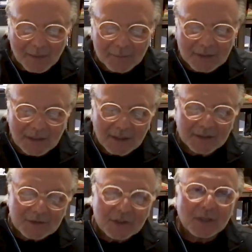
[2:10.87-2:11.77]

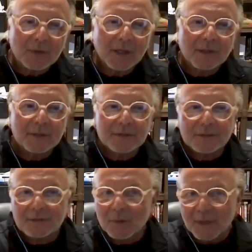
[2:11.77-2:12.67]
because
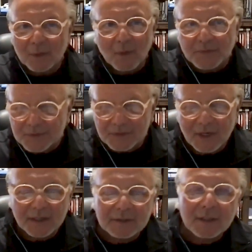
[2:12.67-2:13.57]
generators, no matter what the
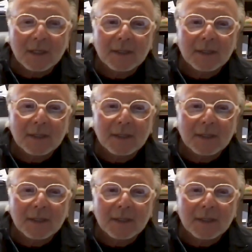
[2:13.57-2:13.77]
size,